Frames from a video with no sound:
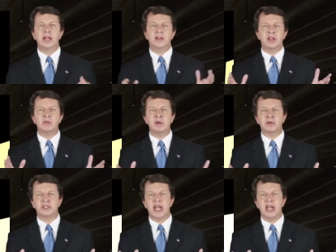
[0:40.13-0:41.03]
Now, some
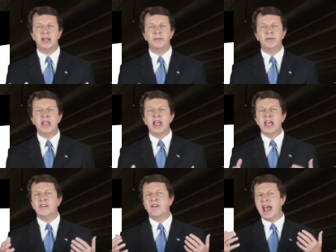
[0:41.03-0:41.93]
people say,
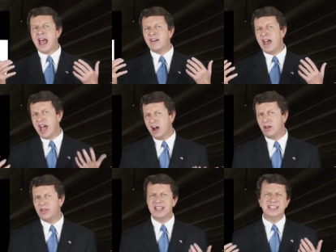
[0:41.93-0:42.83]
if I have
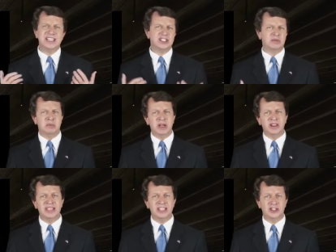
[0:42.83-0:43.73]
health and
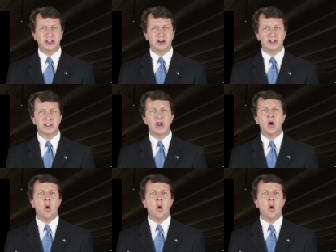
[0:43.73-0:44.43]
disability insurance,